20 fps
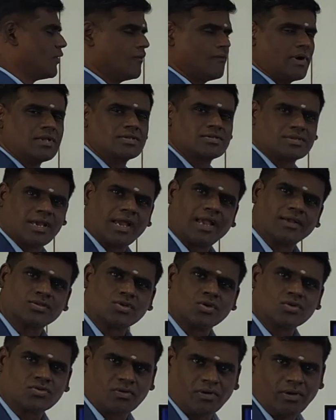First, as
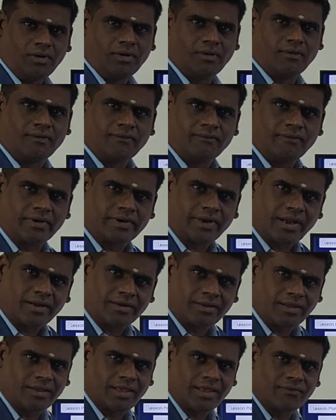usual, we
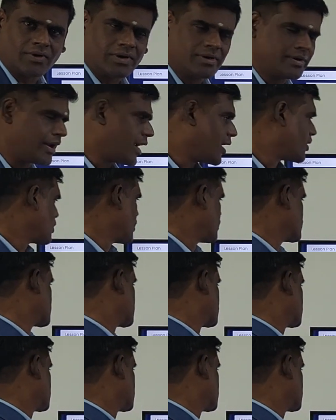write a given data.